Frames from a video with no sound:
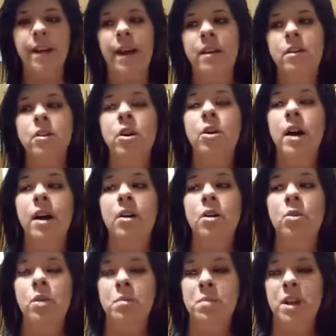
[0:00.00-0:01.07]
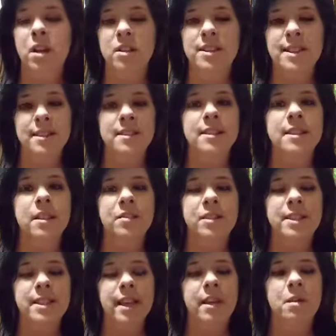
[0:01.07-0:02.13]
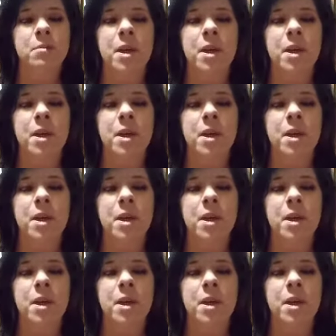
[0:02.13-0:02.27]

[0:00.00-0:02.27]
I don't know how it would be on sensitive skin,